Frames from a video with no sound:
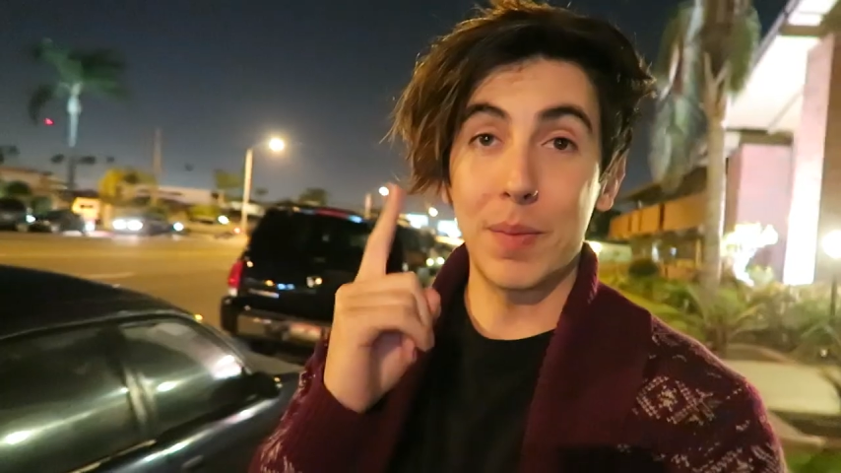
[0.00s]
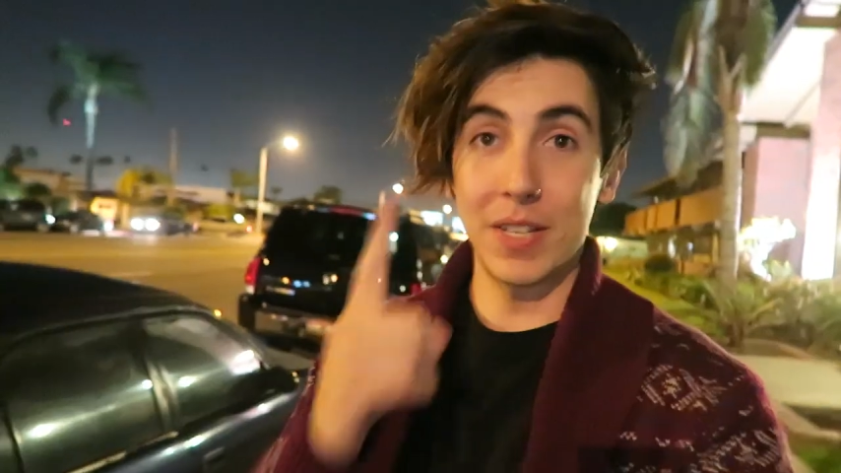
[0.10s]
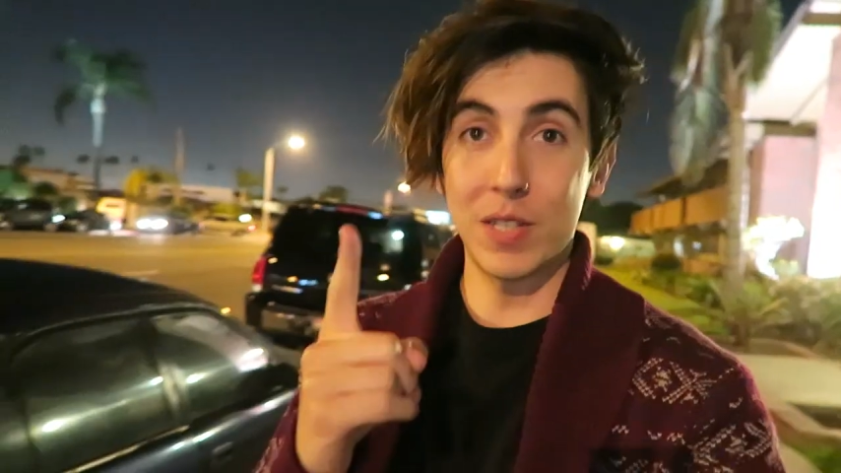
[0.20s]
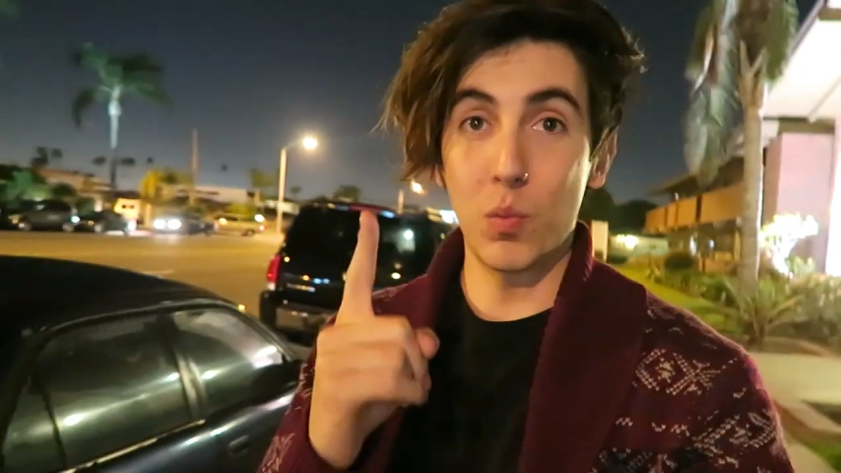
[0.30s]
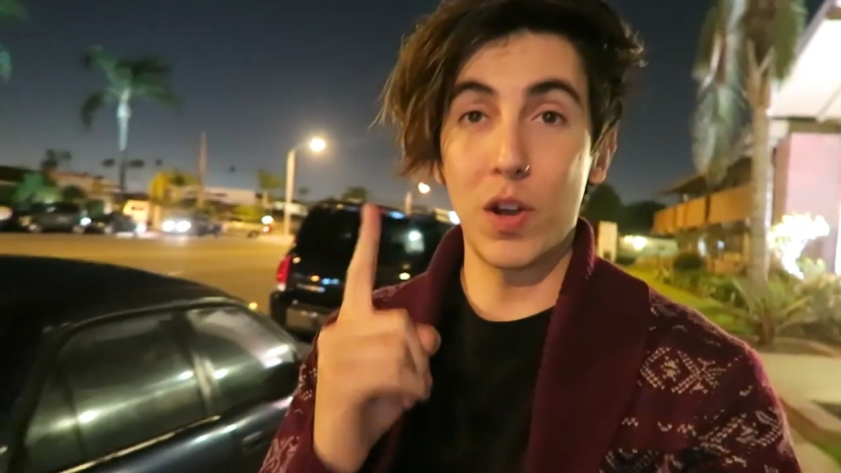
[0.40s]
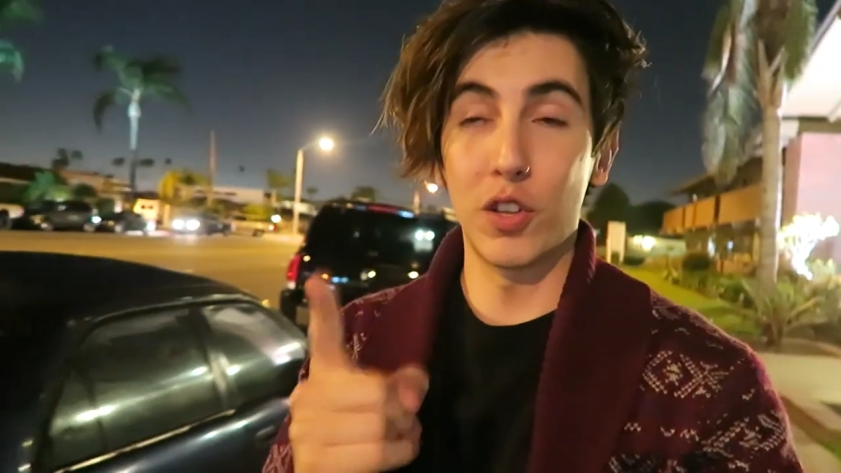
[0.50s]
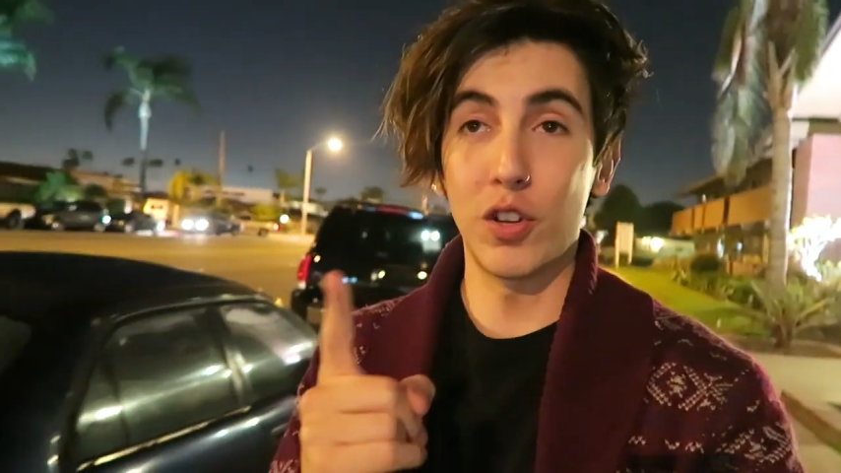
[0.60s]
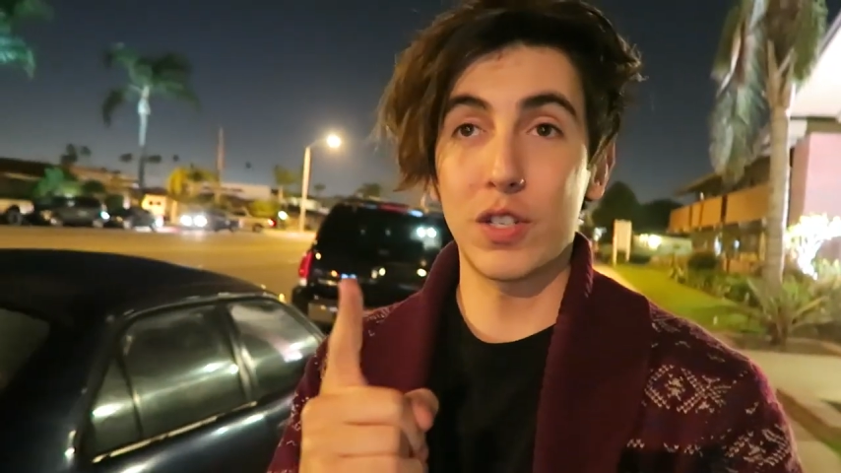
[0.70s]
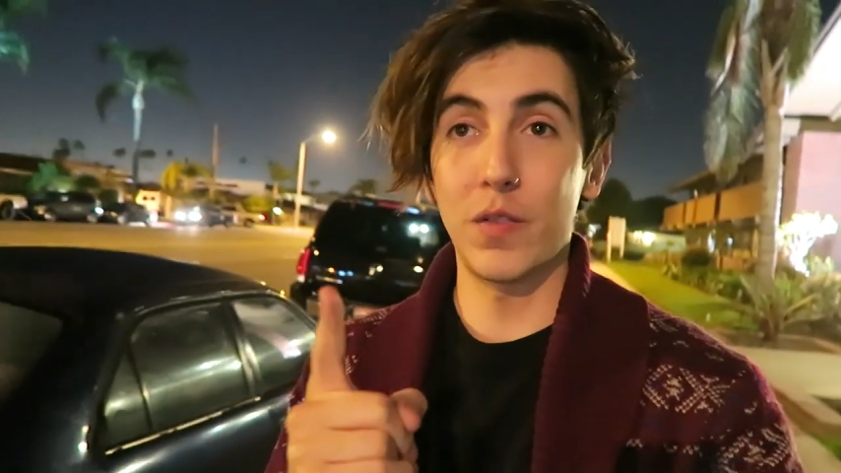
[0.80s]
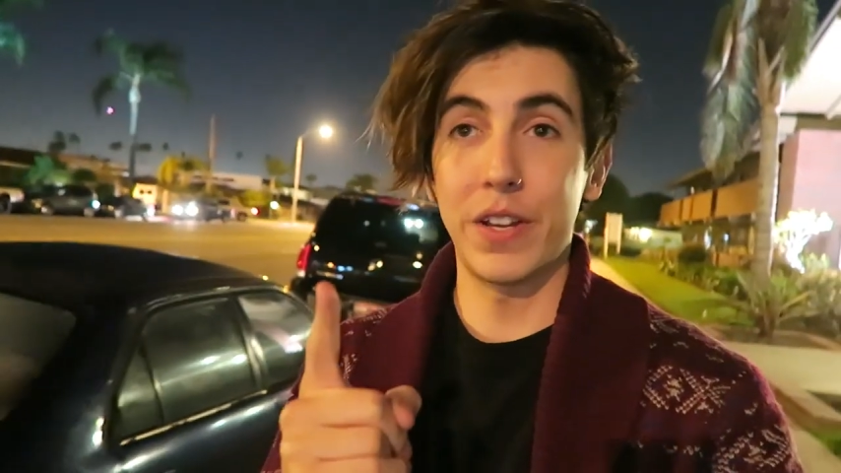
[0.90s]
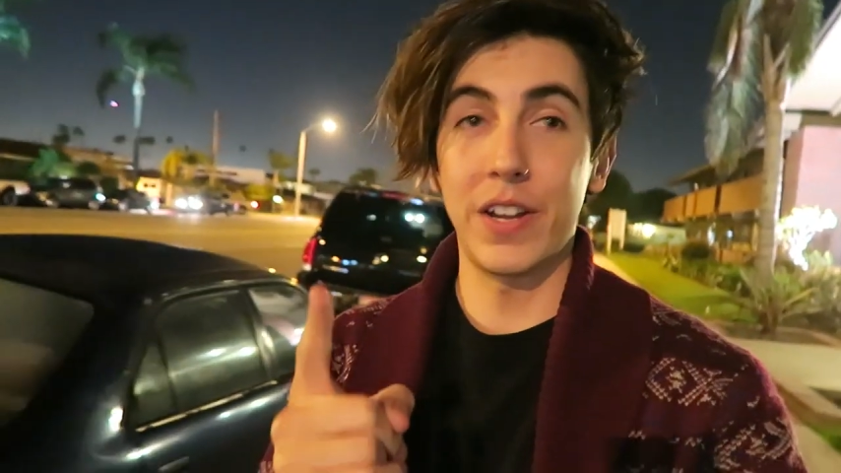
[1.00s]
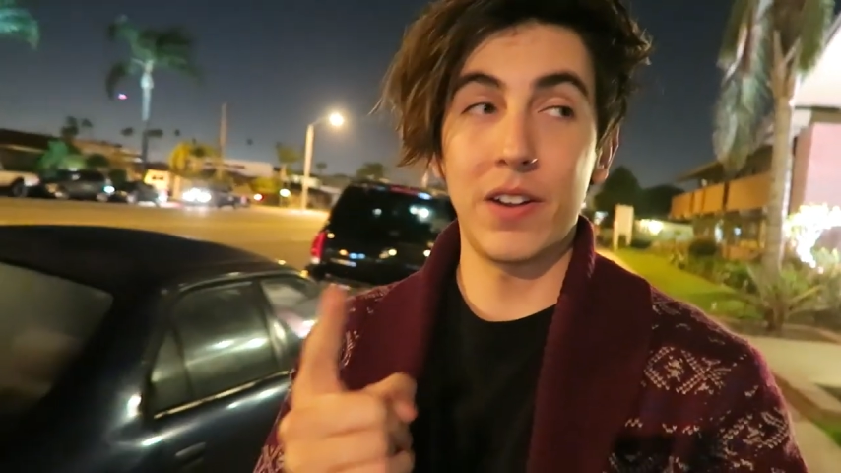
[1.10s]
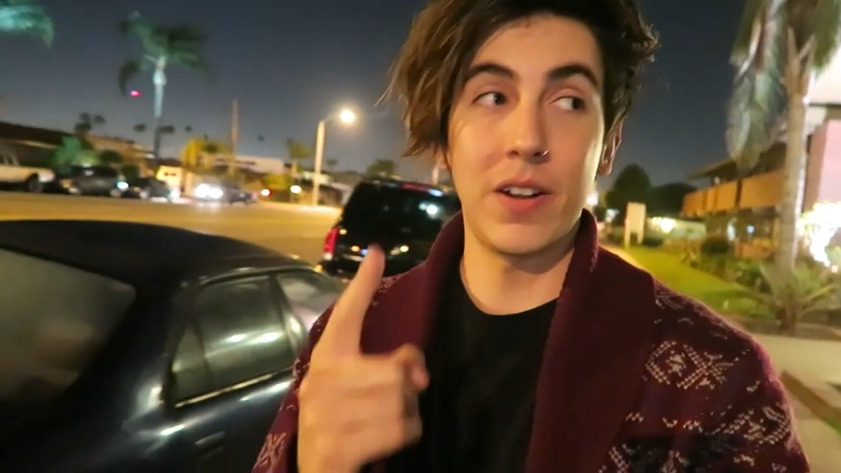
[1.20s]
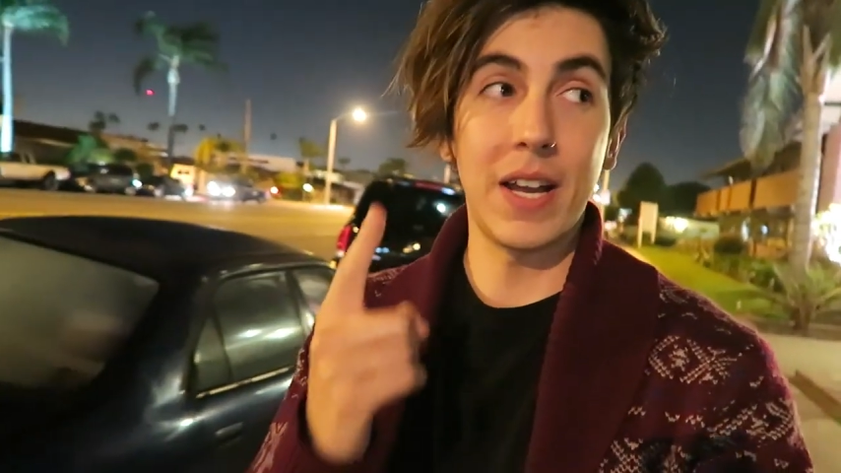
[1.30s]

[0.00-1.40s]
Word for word: I'm getting some weird looks over here